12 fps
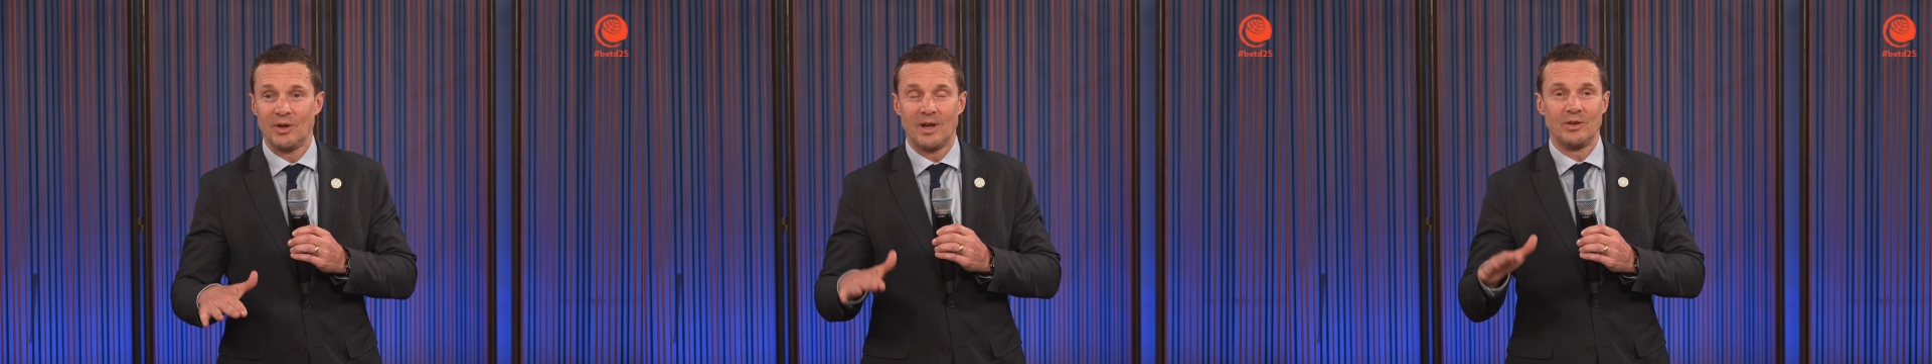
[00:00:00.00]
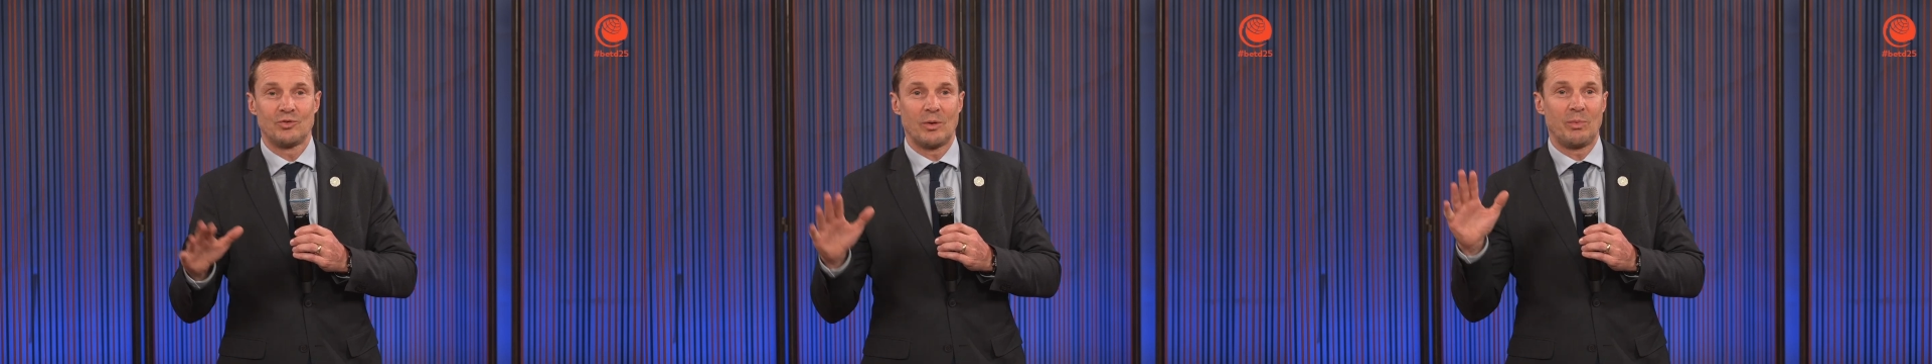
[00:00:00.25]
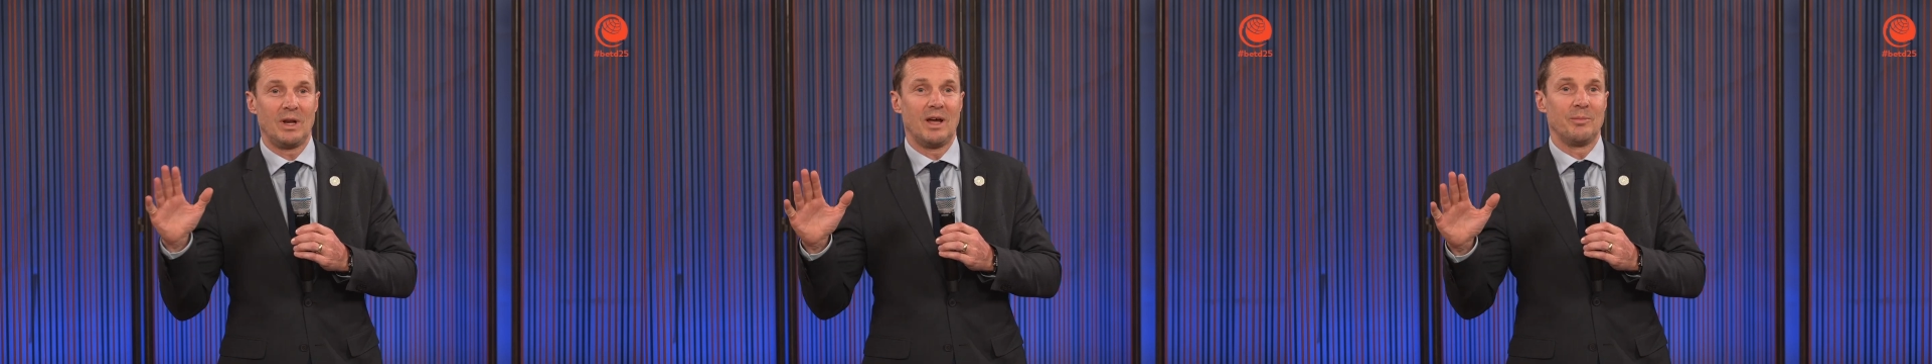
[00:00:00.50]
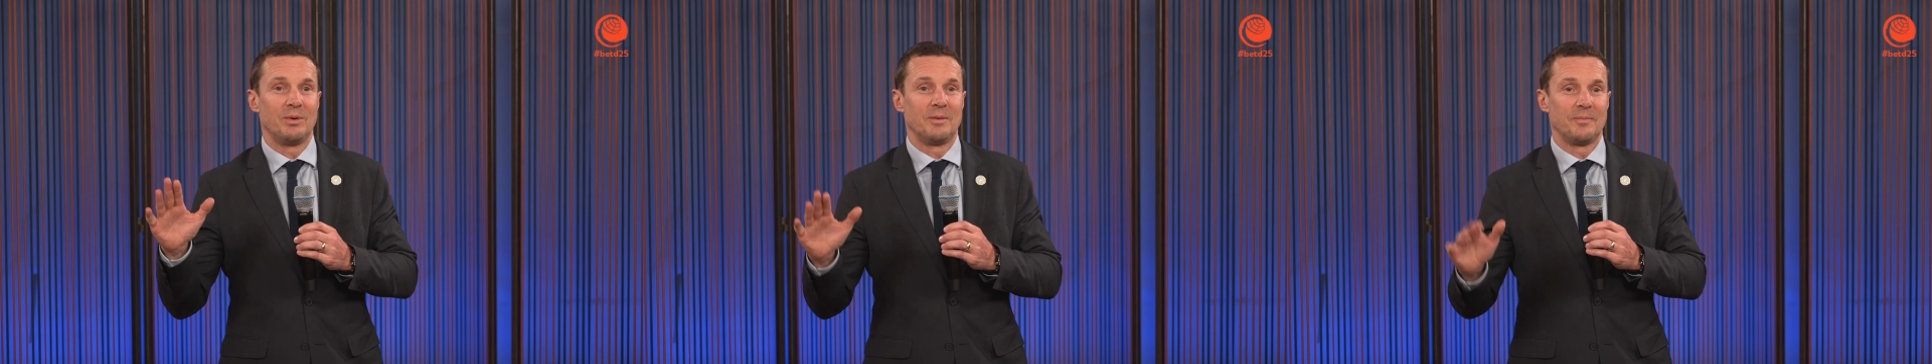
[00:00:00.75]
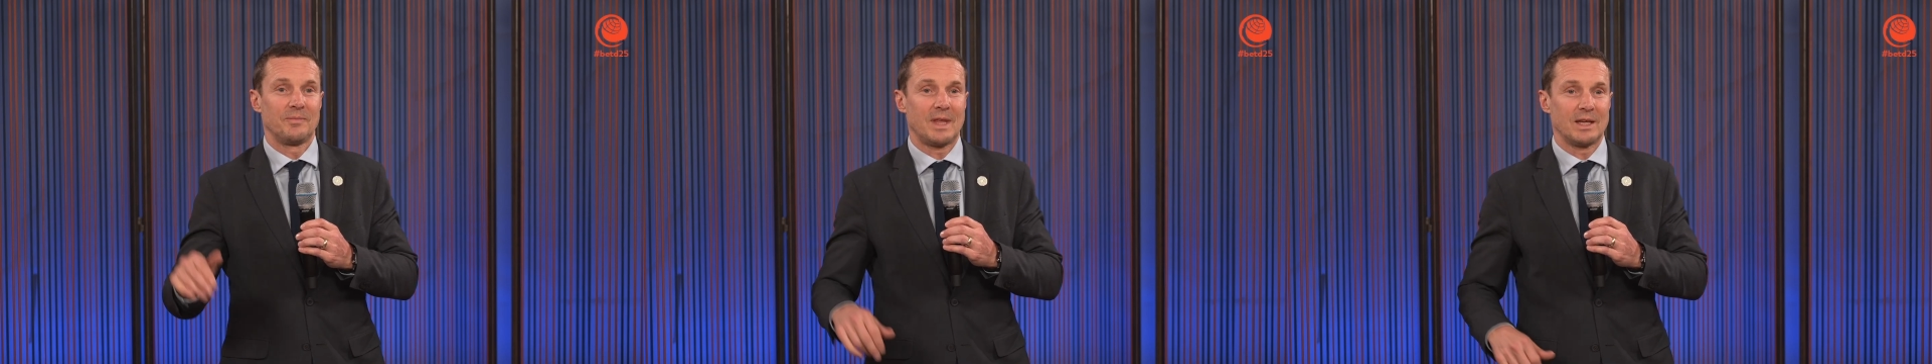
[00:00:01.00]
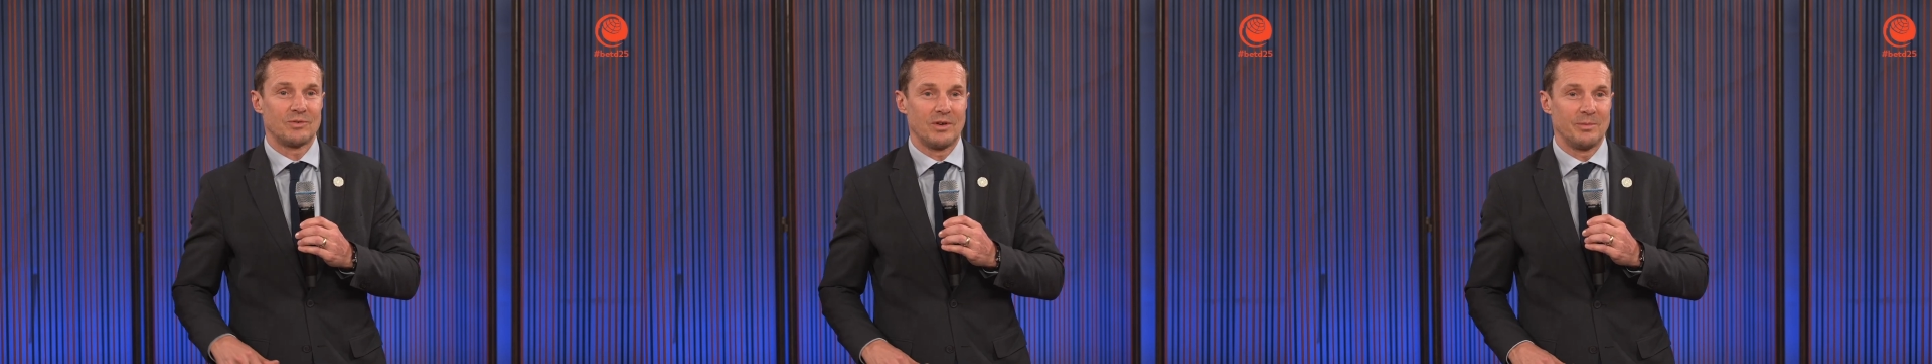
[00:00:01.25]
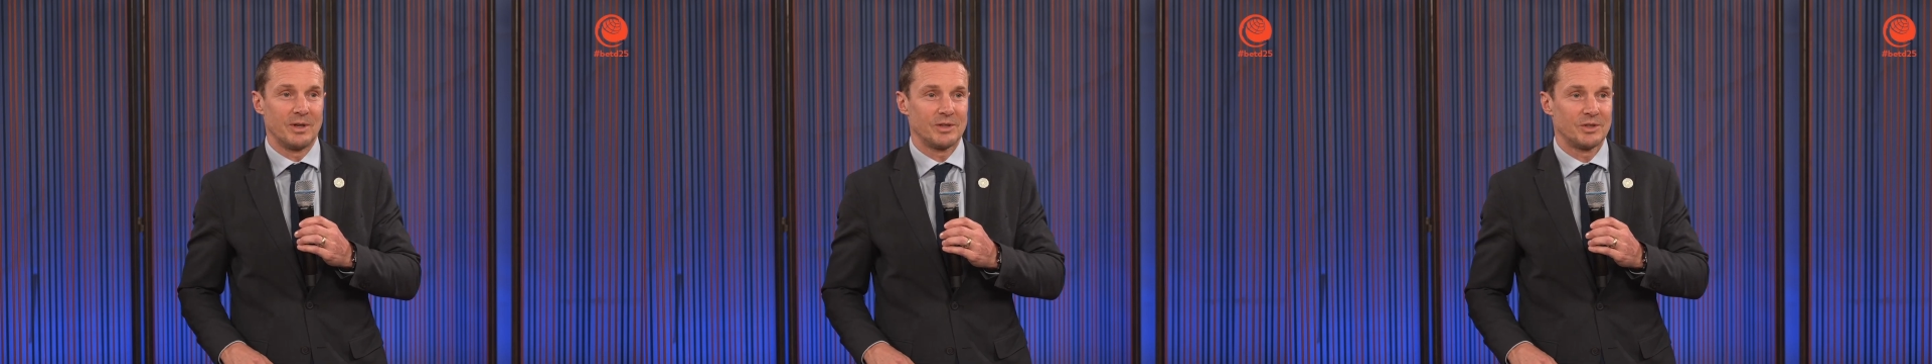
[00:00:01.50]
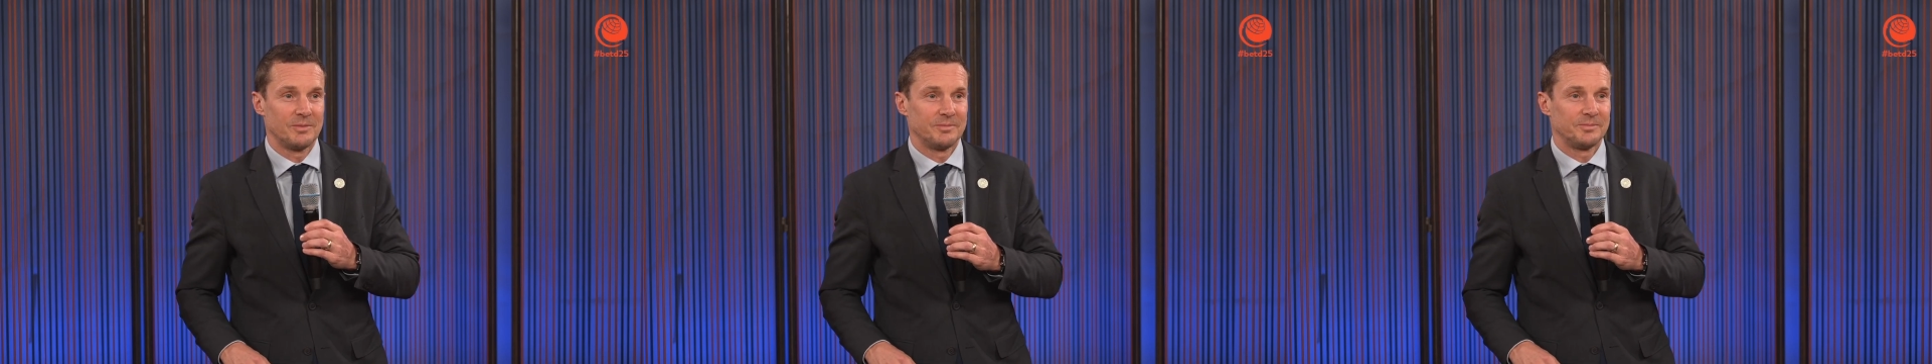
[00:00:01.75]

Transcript: and triple up. Thanks very much.